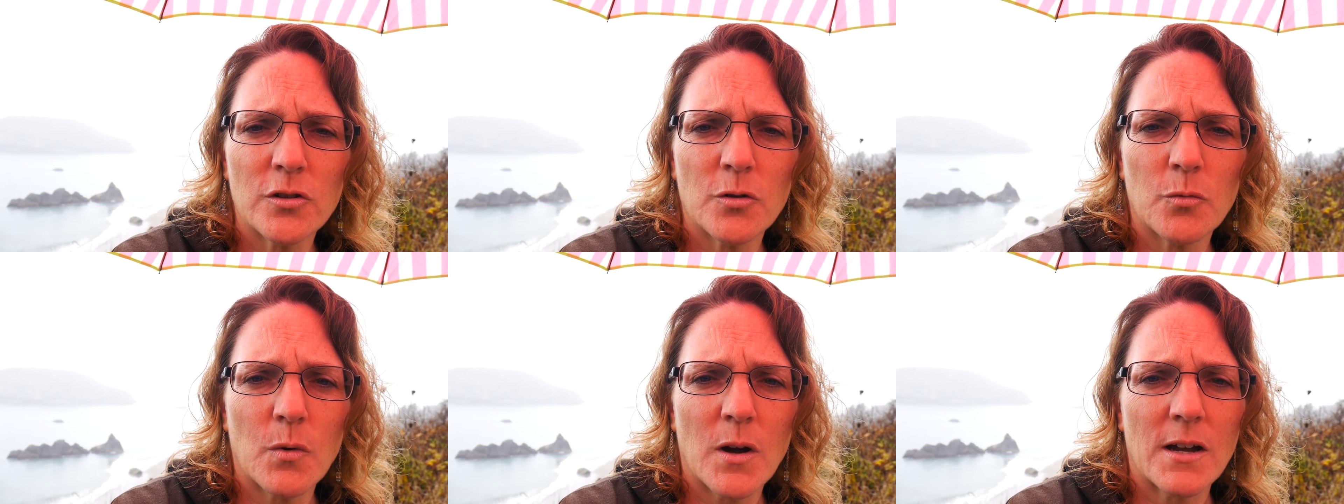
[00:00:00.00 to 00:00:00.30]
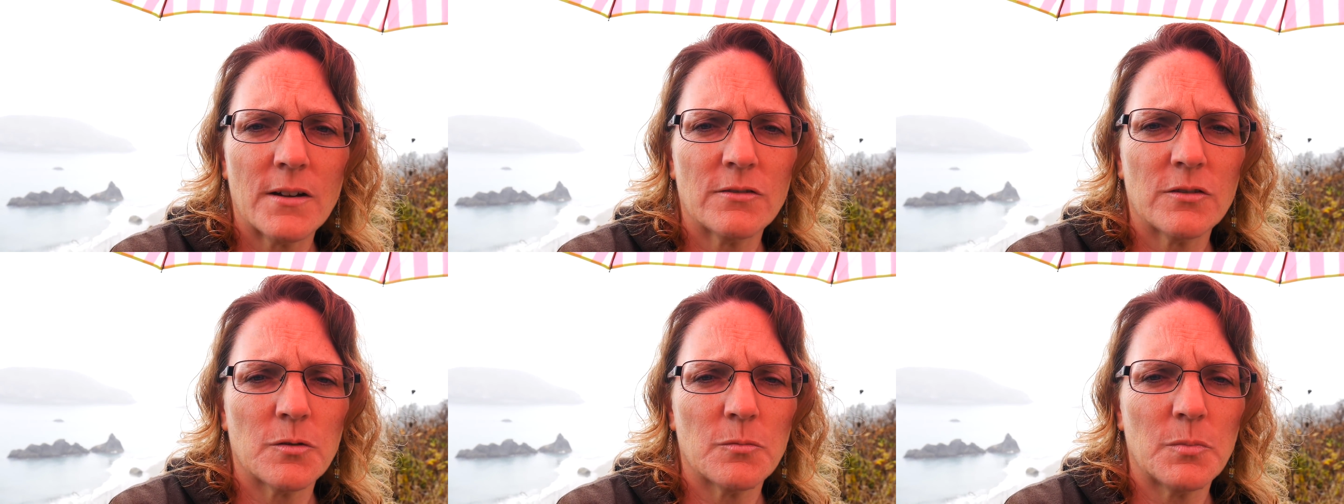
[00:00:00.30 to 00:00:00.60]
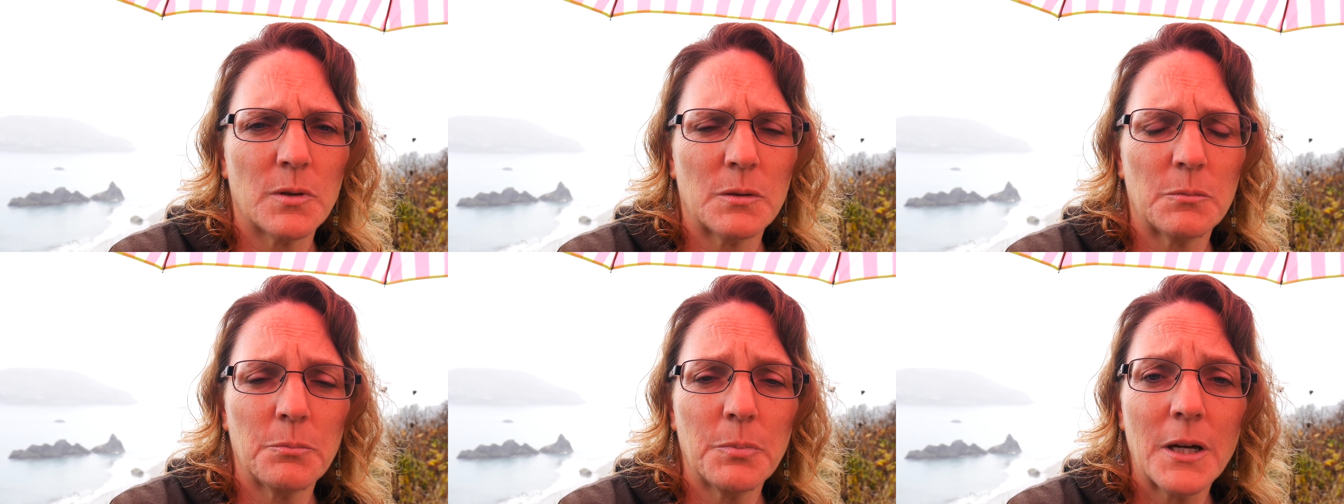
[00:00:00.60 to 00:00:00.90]
The waves
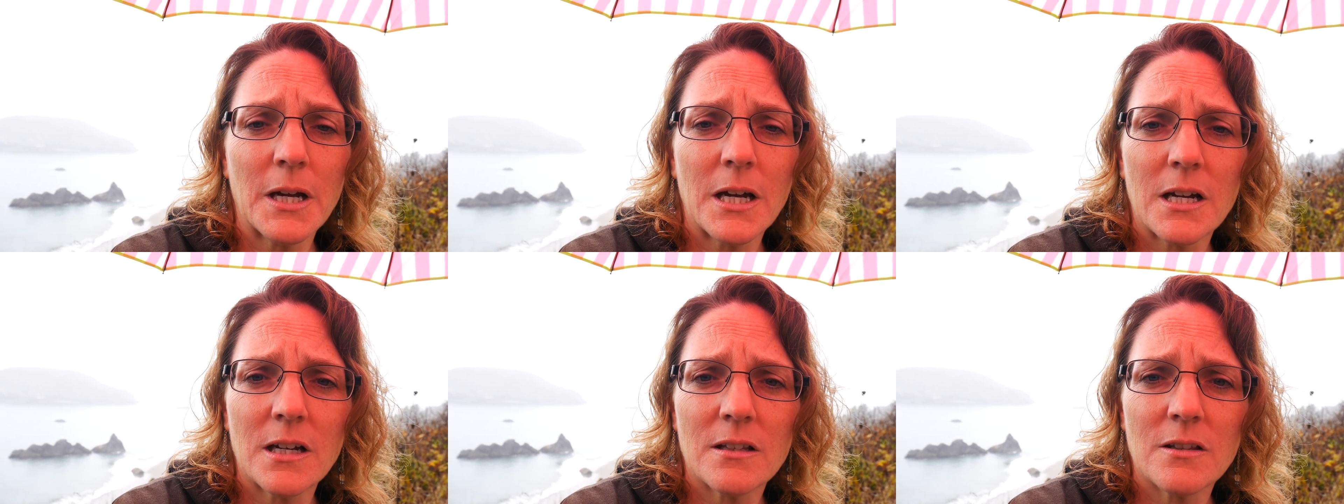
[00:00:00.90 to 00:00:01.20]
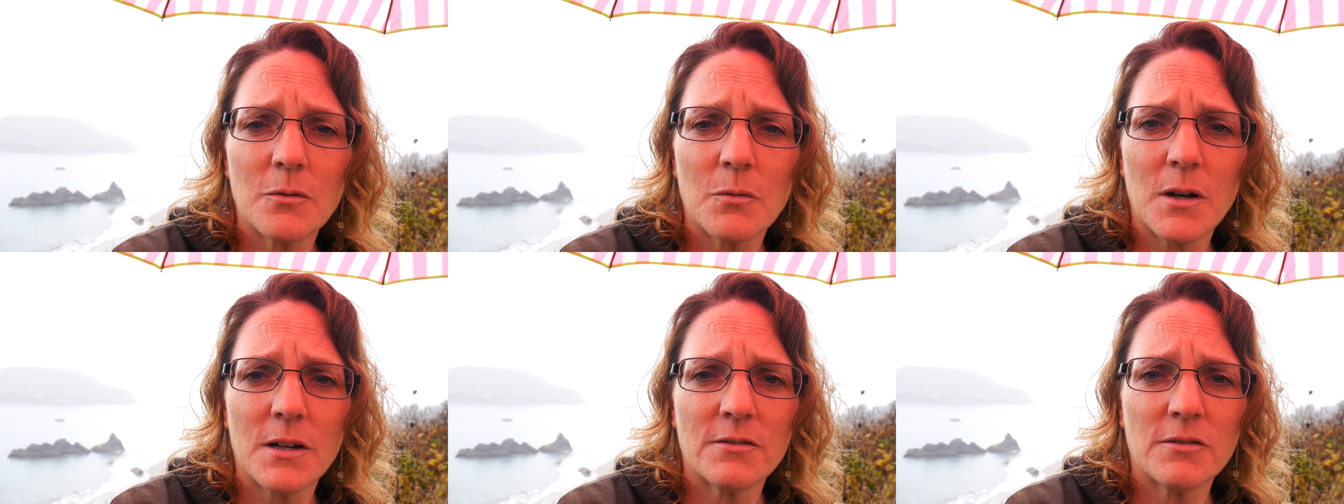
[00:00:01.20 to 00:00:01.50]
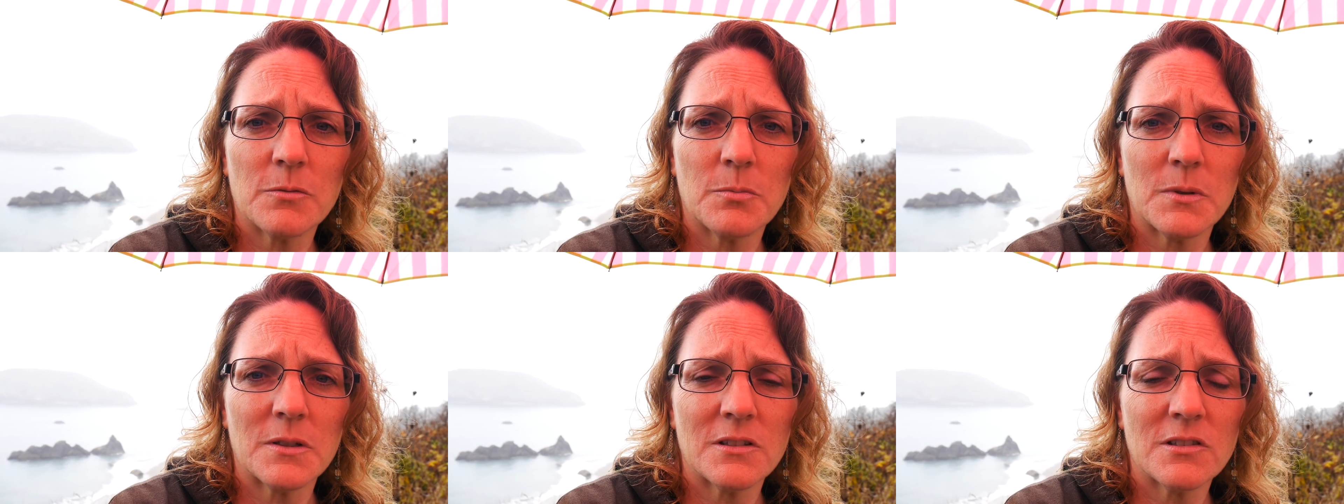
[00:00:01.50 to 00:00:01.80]
have been big. The waves
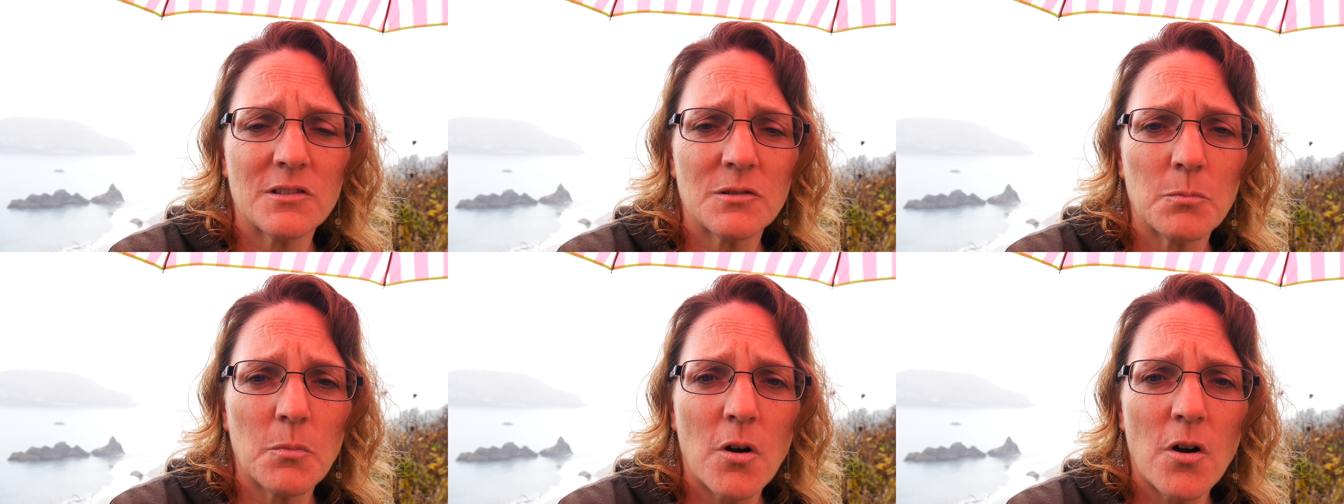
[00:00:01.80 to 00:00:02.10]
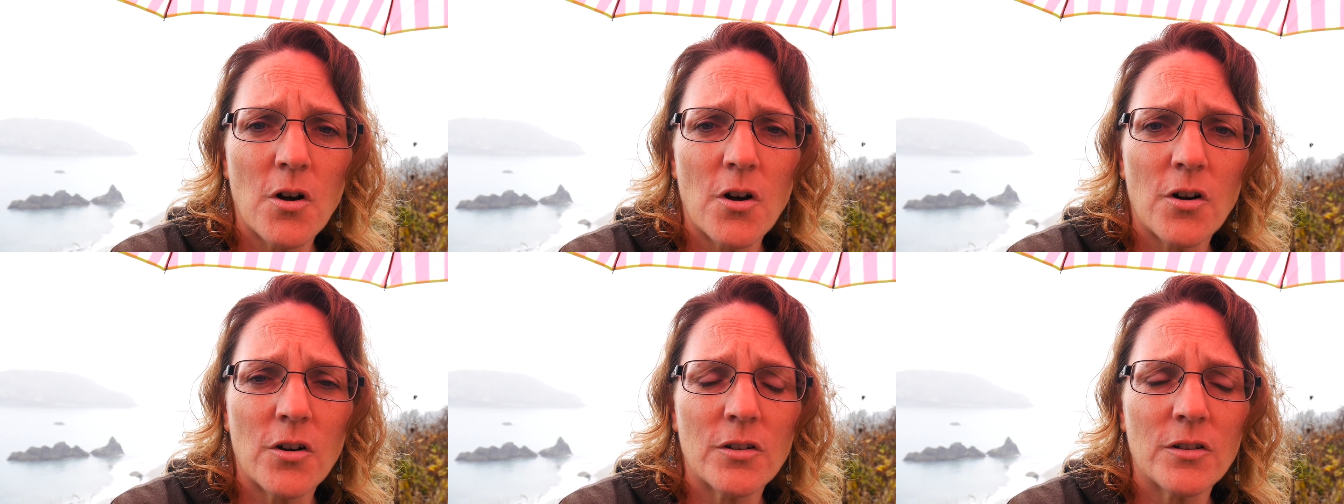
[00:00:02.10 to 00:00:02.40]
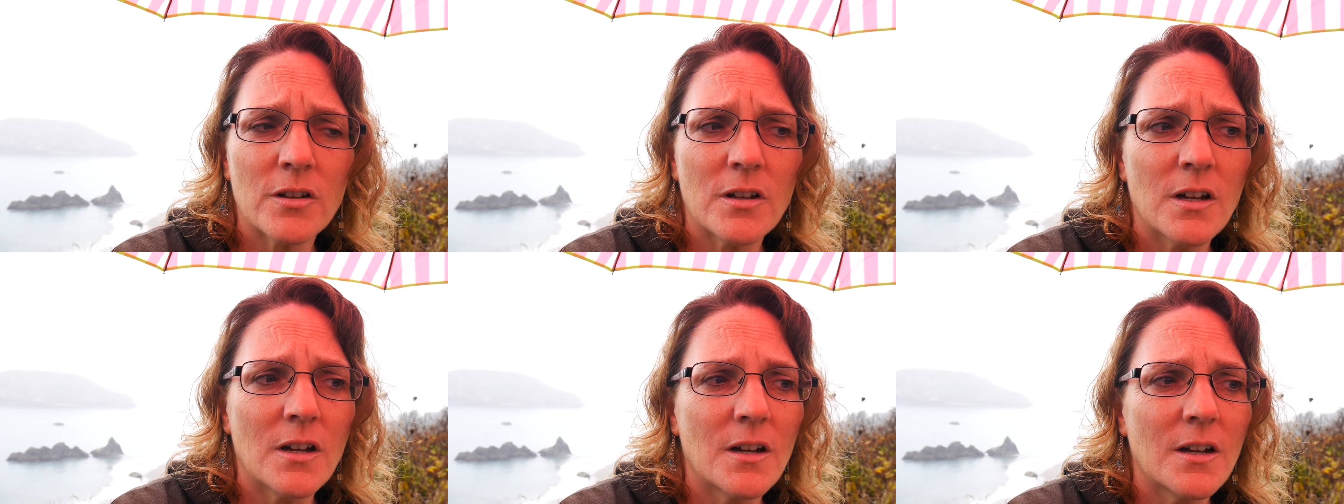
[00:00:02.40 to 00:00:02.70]
have been small.